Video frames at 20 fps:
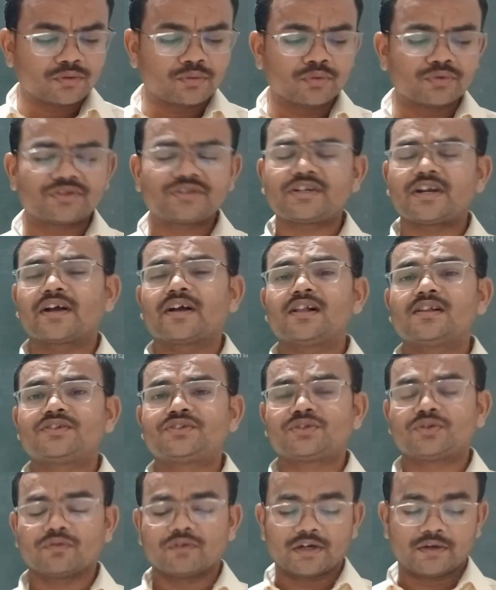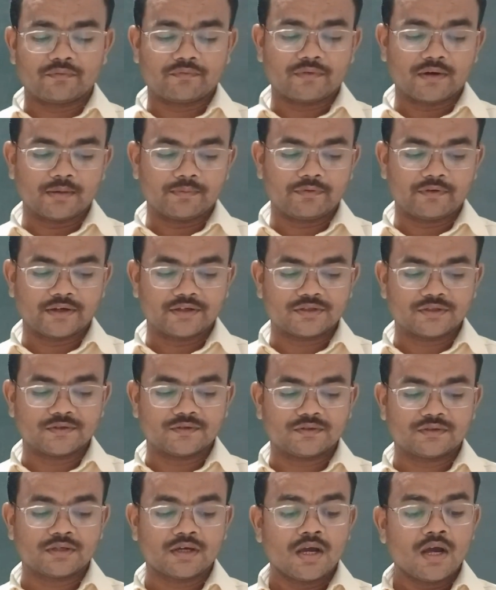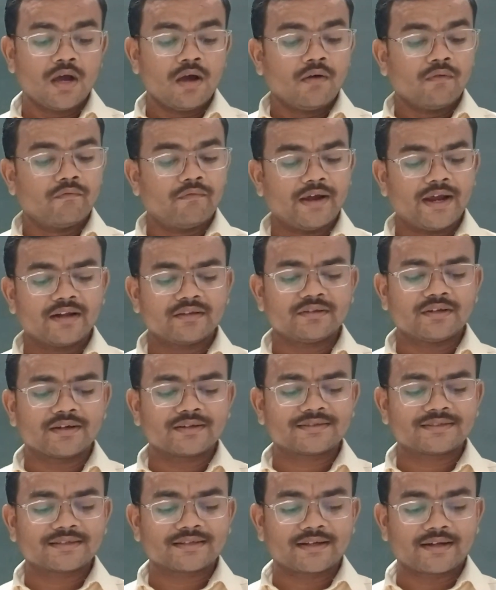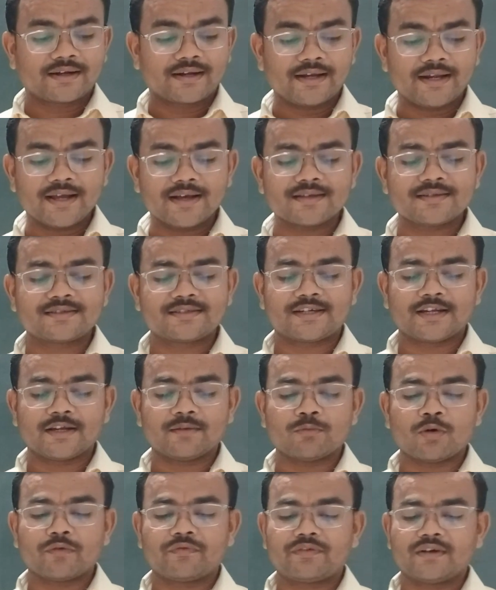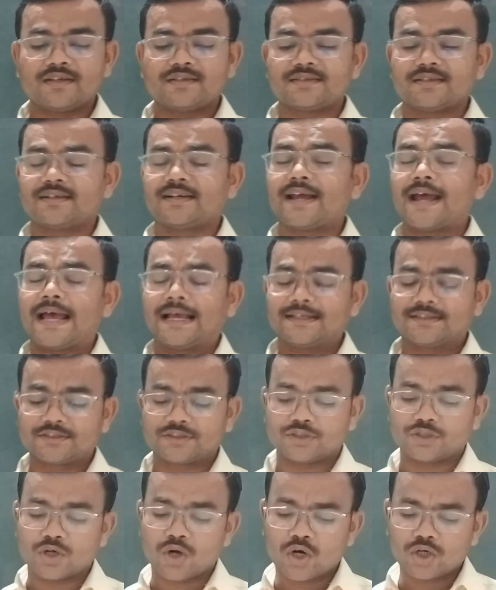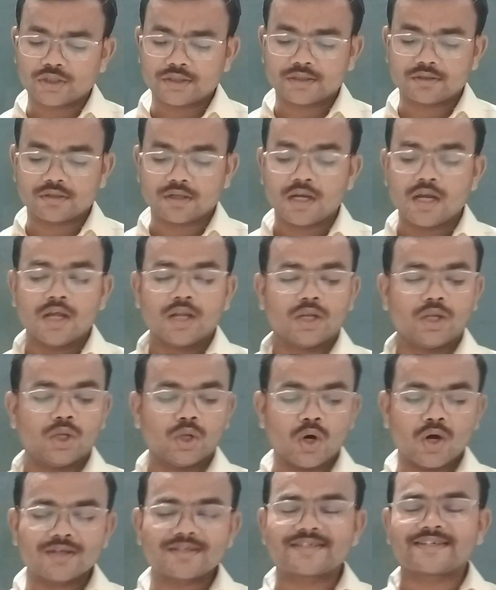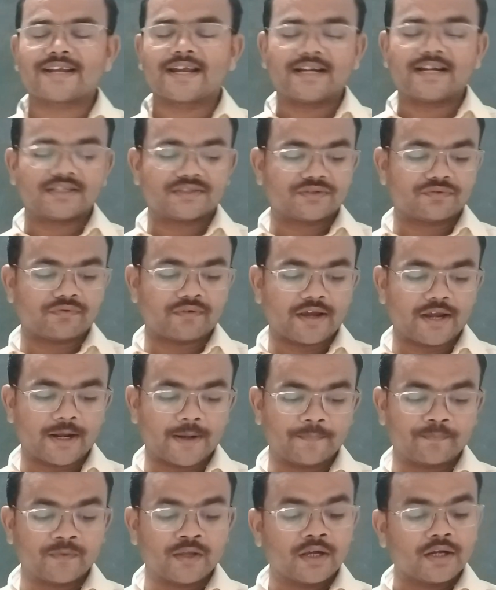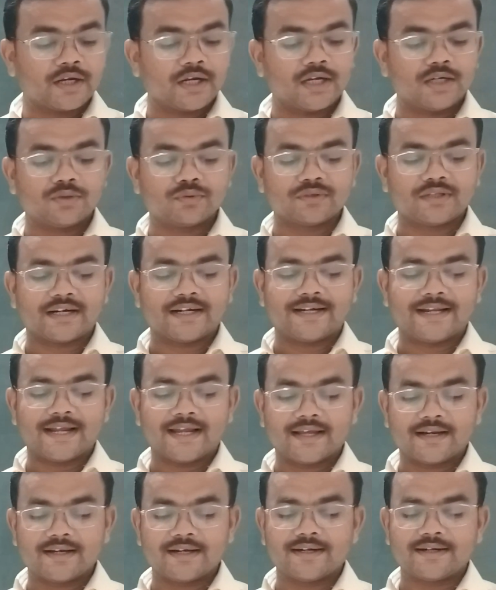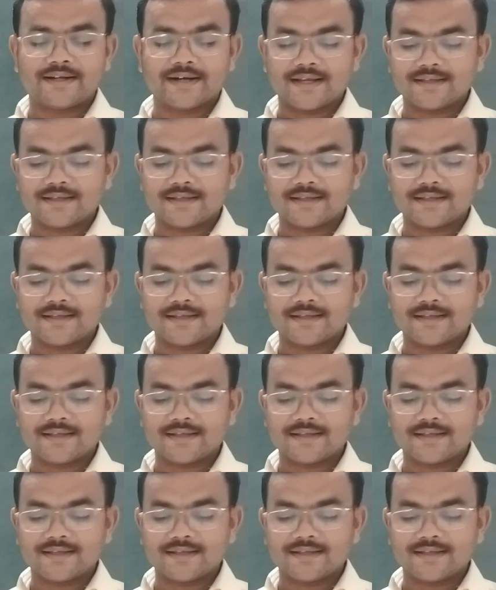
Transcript: To struggles toward perfections, where the clear stream of reason has not lost its way into the dreary